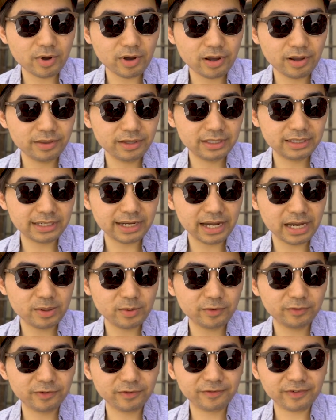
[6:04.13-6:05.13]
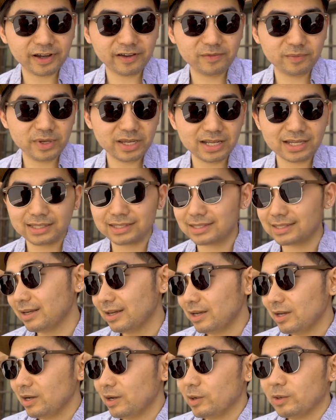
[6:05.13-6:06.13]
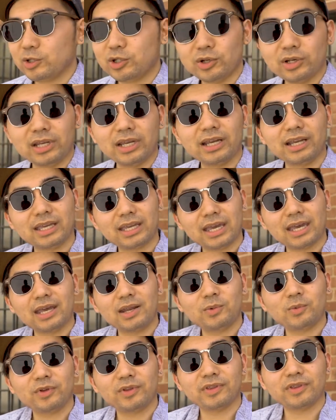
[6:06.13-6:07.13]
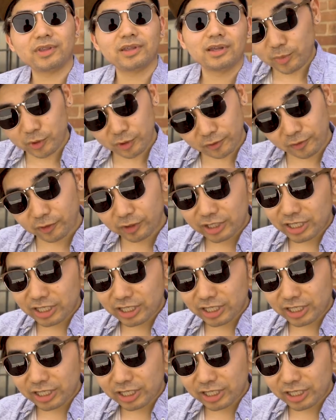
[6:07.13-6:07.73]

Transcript: on the timer for five minutes. Shooting again with beautiful